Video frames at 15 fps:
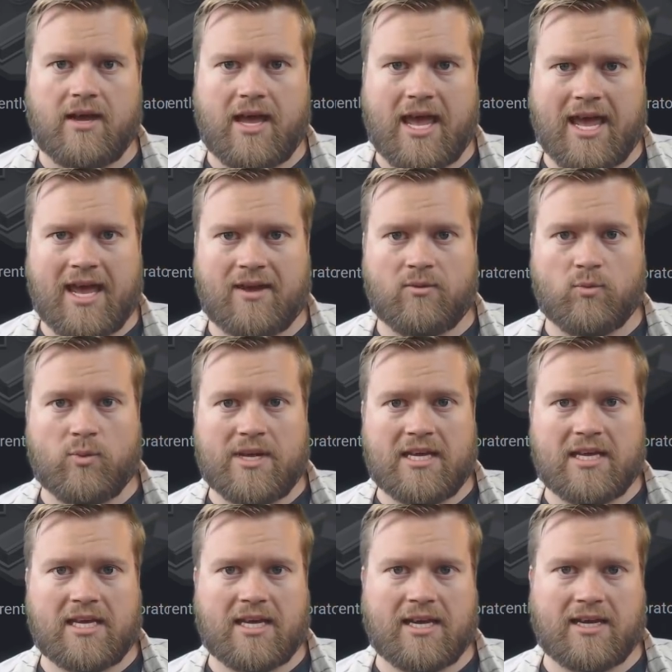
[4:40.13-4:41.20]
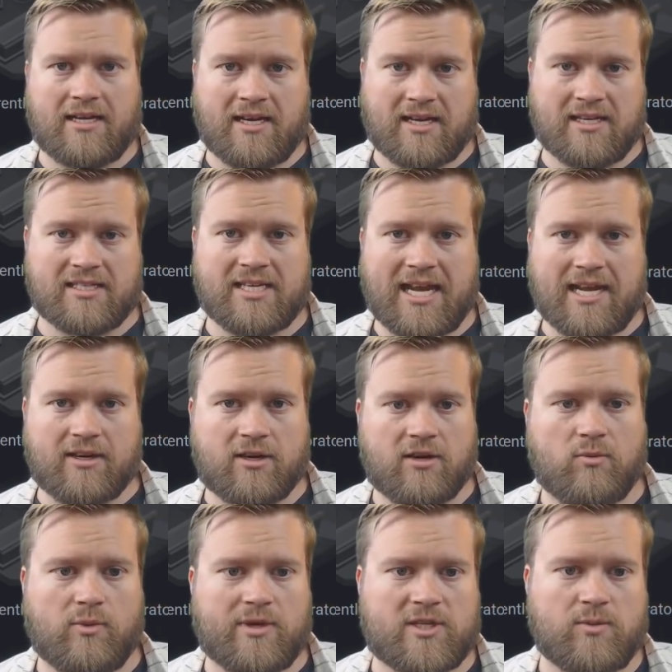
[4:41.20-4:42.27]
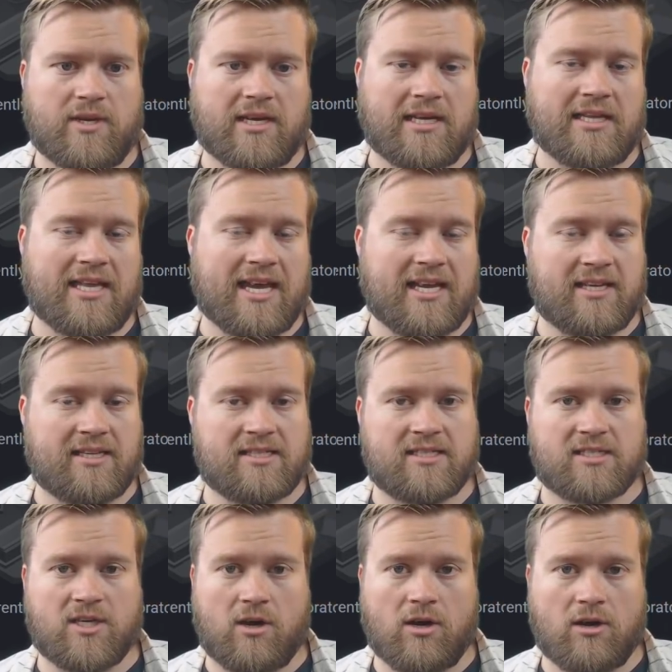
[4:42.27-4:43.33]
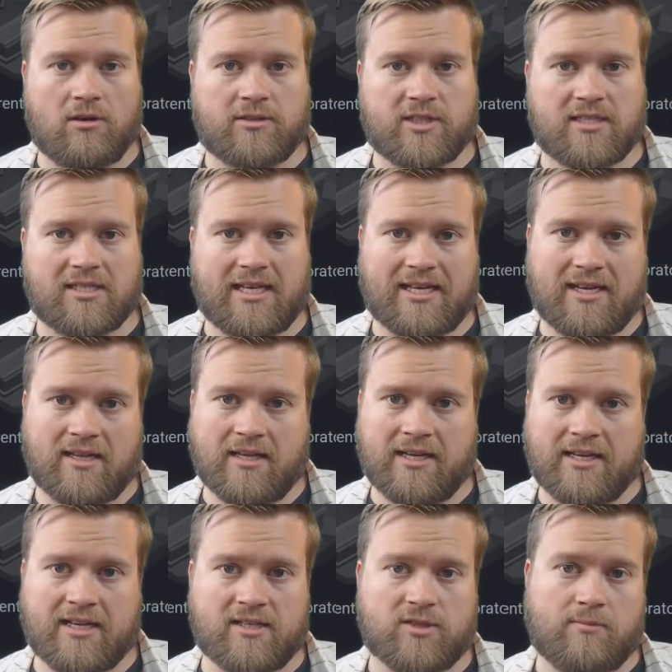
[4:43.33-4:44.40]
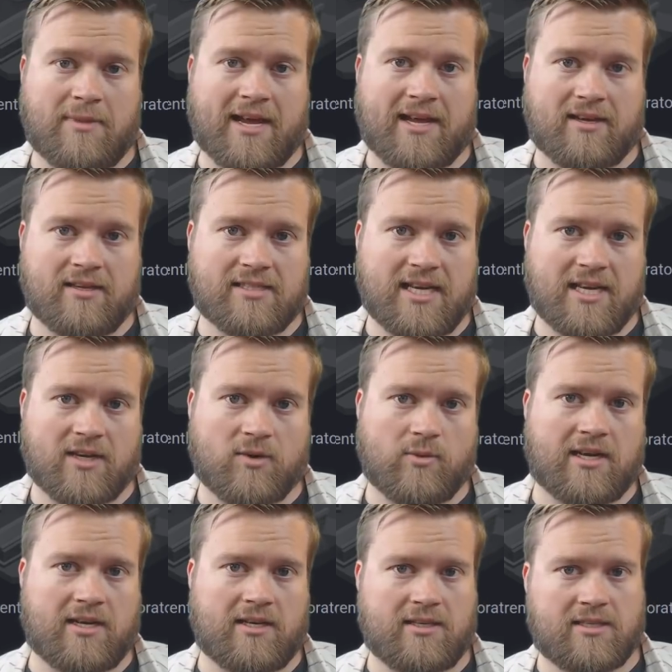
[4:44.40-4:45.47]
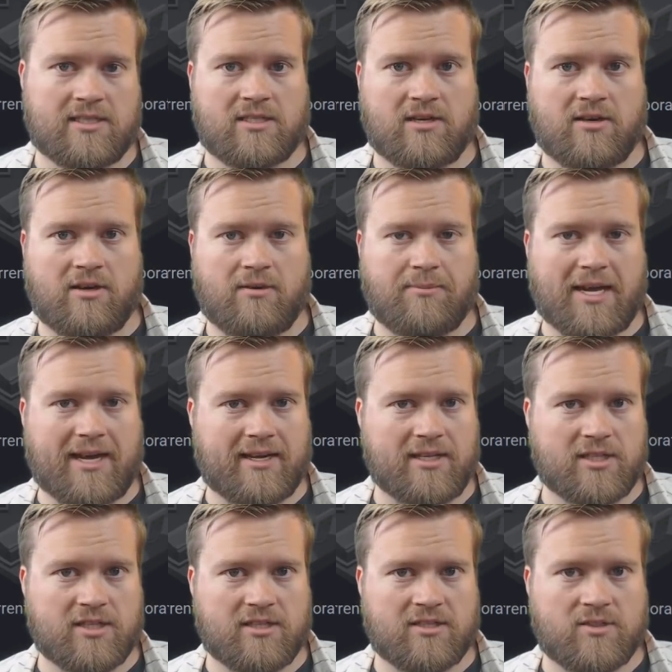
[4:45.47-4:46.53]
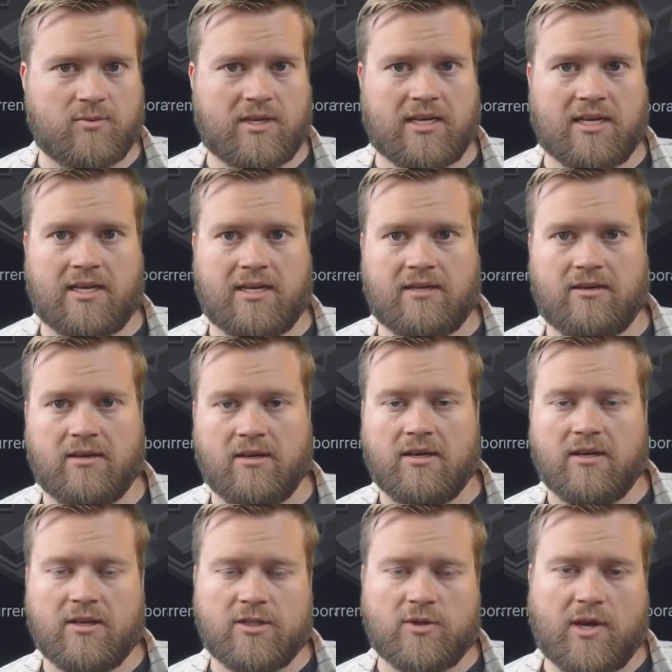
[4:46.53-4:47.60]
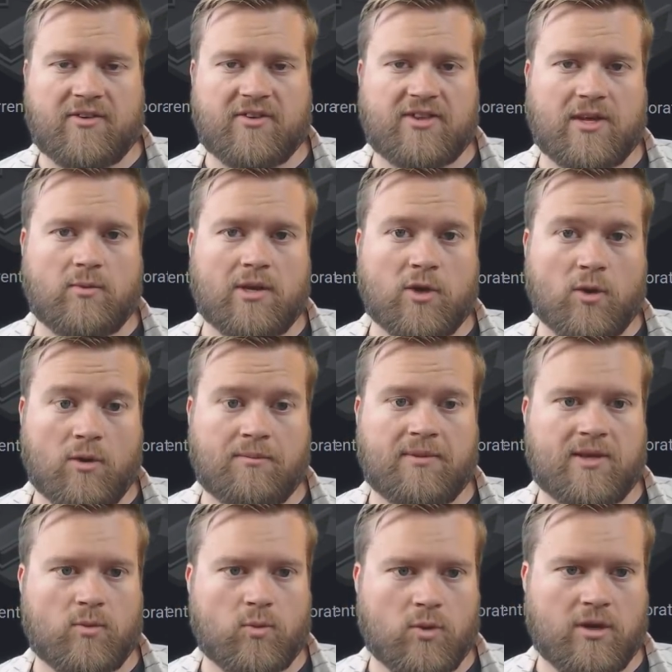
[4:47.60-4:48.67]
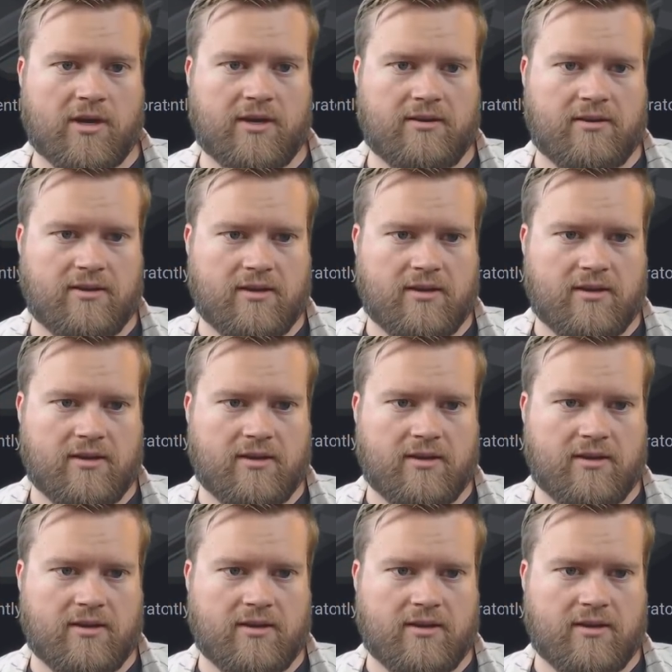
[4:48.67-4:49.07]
and we can a container which we can then install just like a Linux or Mac container. We can install packages. We can do everything we normally would.